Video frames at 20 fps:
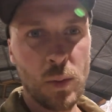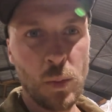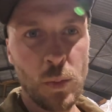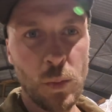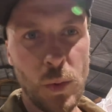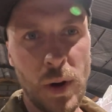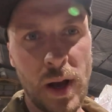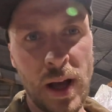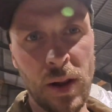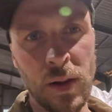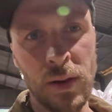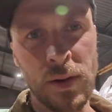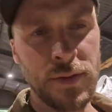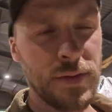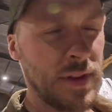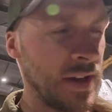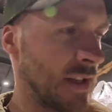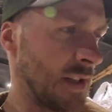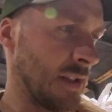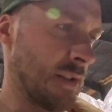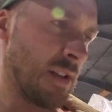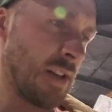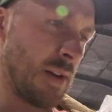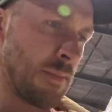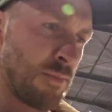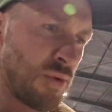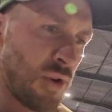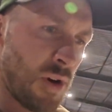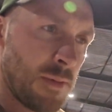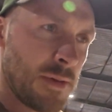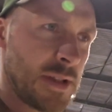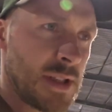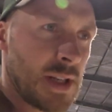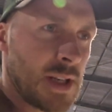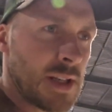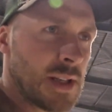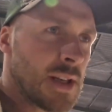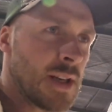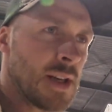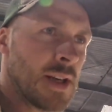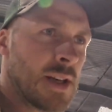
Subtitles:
Well, this is looking promising.